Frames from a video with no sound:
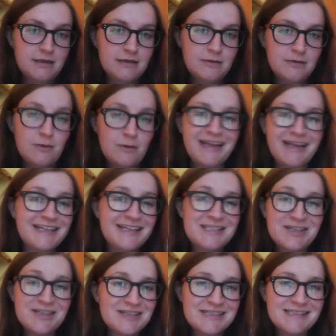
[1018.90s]
Well, it
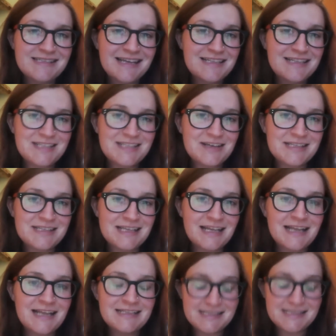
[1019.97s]
does, and I
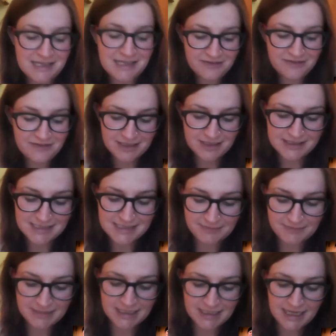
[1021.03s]
deserve it, because
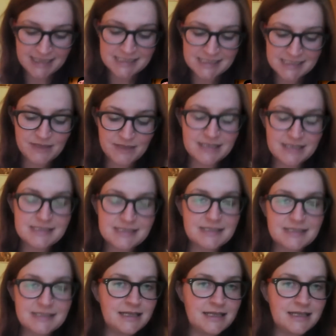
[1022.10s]
I'm a nice person
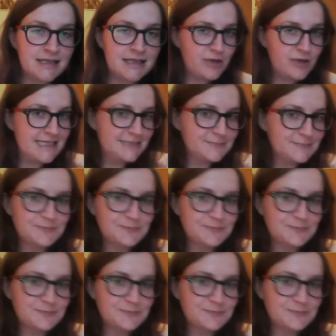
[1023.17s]
and they're pretty.